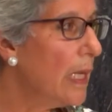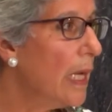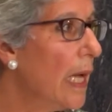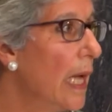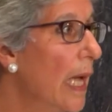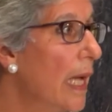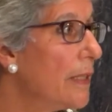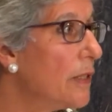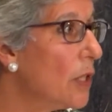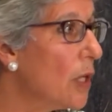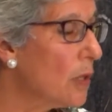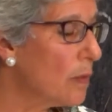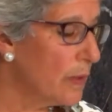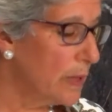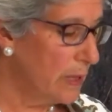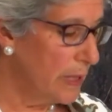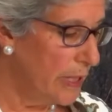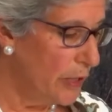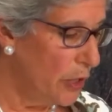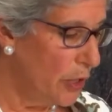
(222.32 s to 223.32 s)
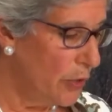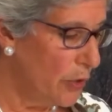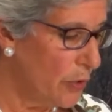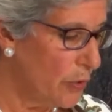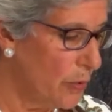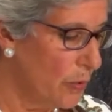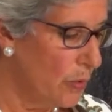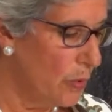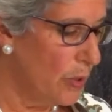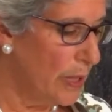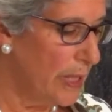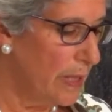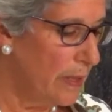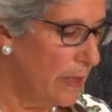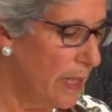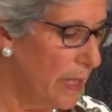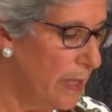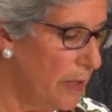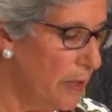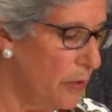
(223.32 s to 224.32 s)
And our religious school
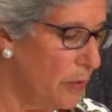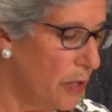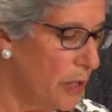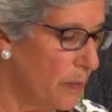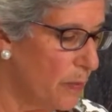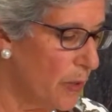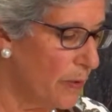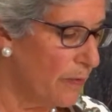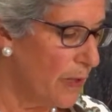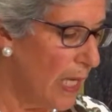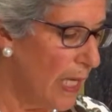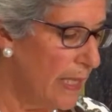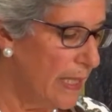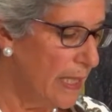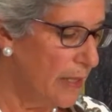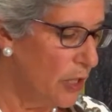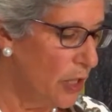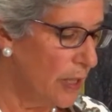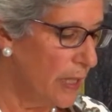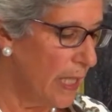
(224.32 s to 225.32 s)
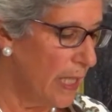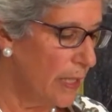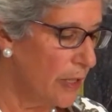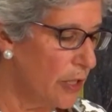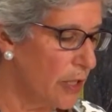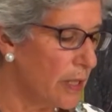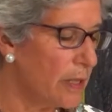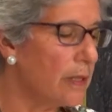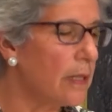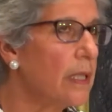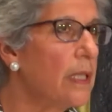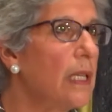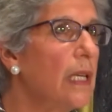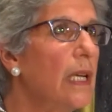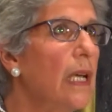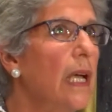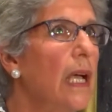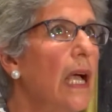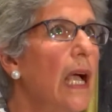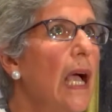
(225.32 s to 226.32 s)
continued to provide education
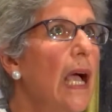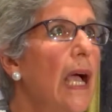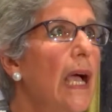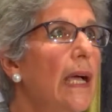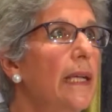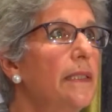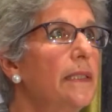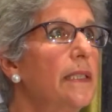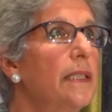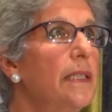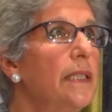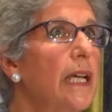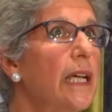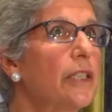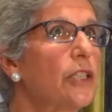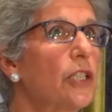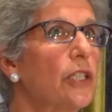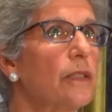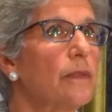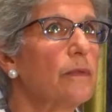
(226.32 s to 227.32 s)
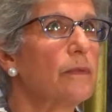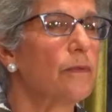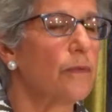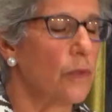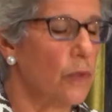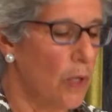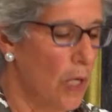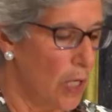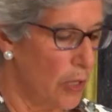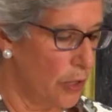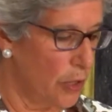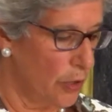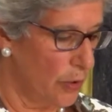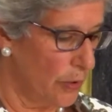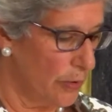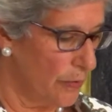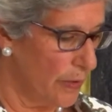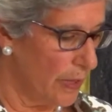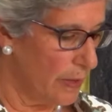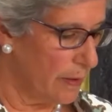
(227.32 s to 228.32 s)
and connection for our
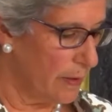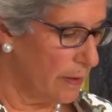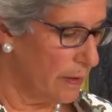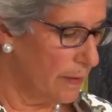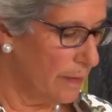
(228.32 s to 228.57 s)
children.